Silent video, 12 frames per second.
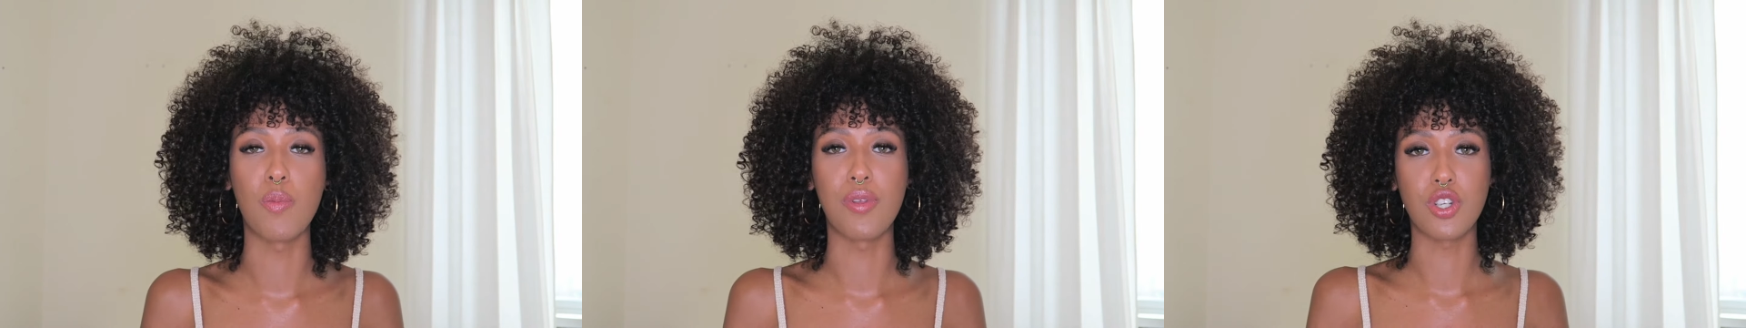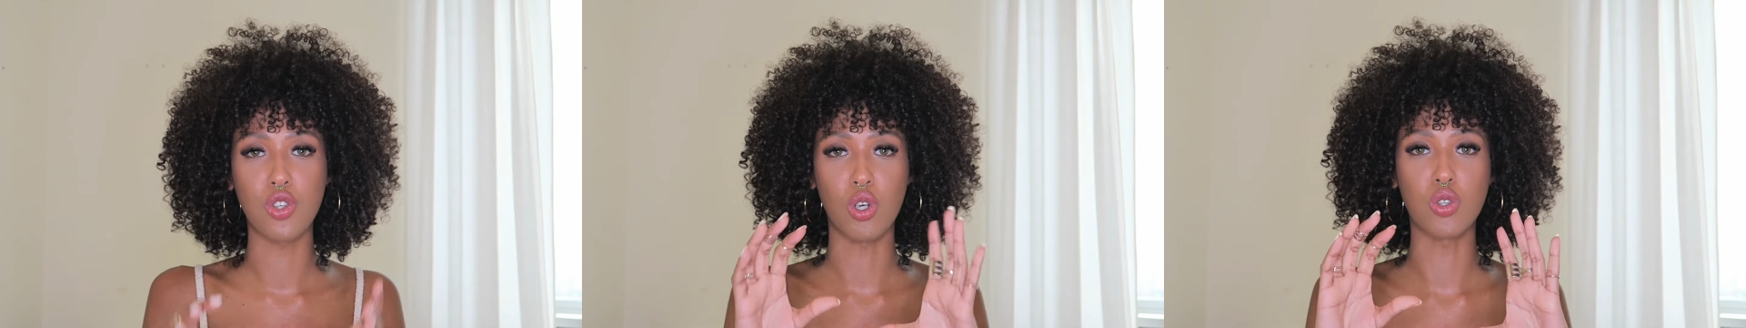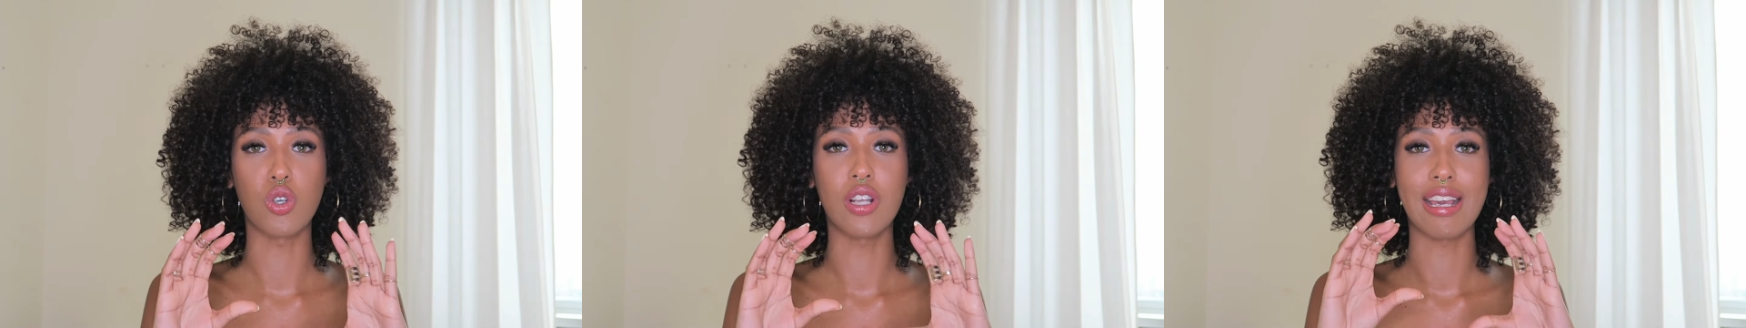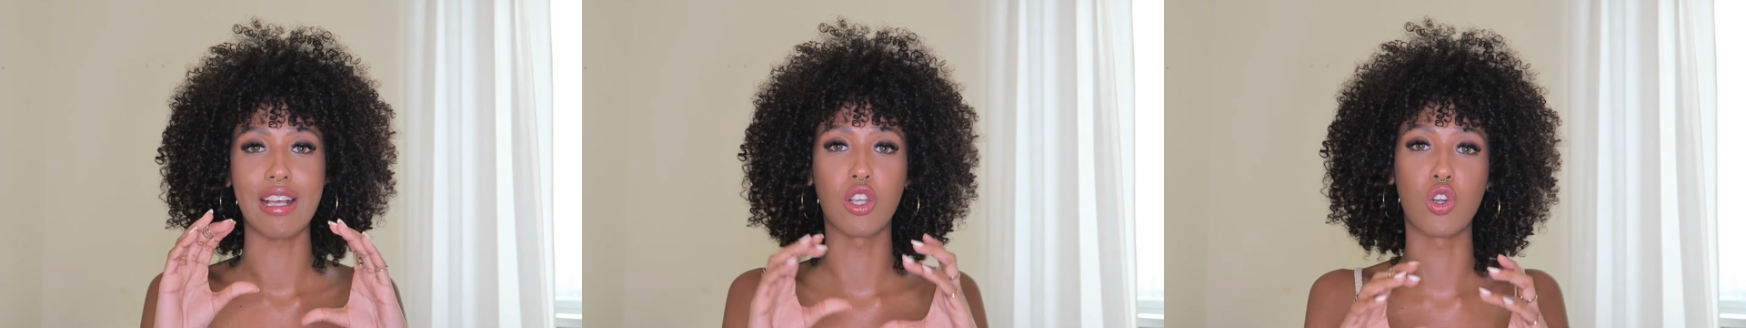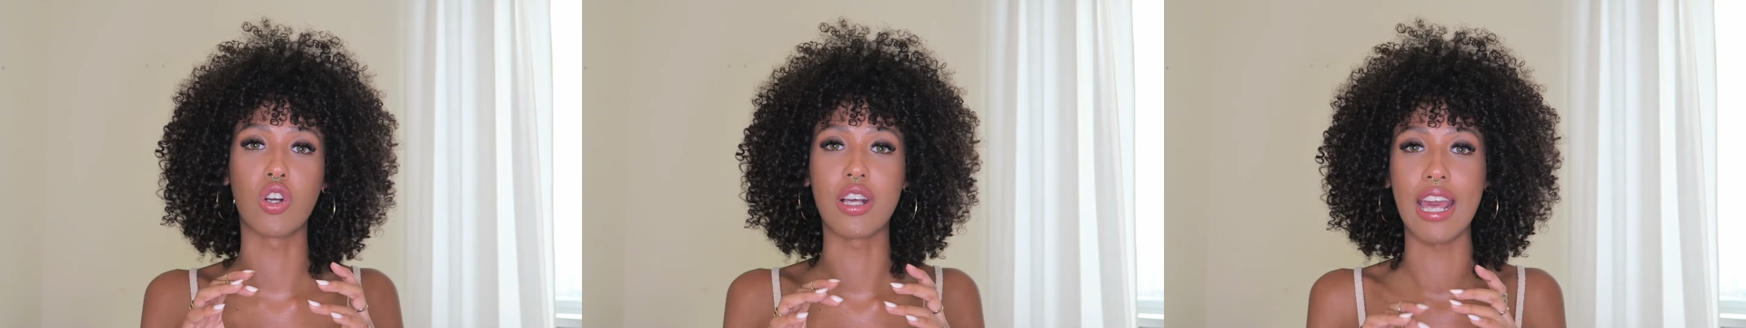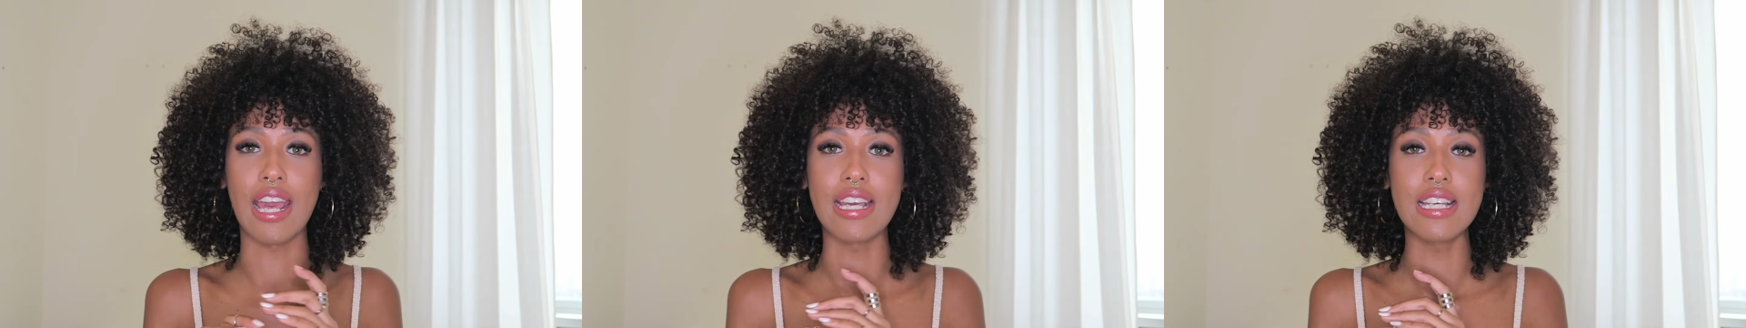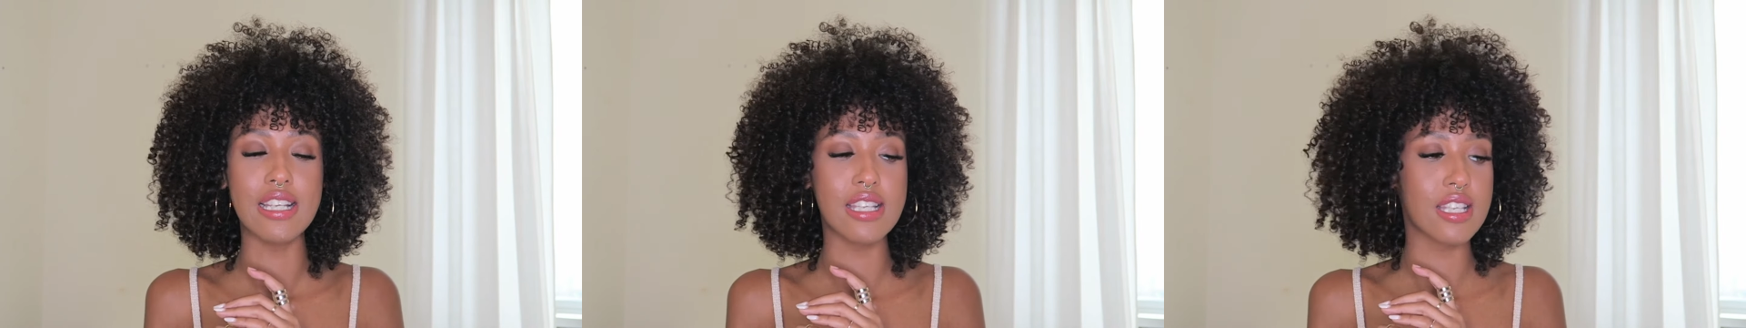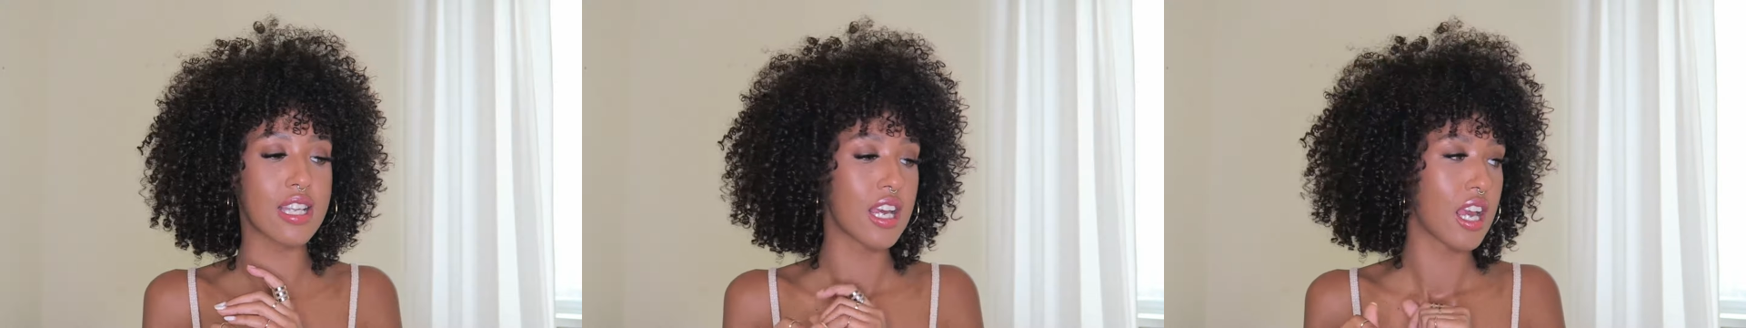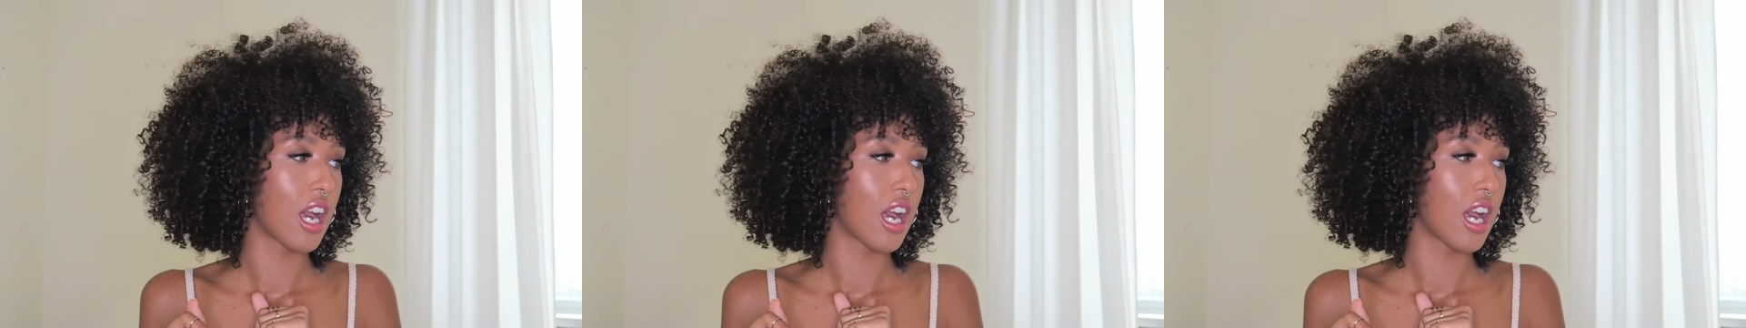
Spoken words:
There's also like a little case.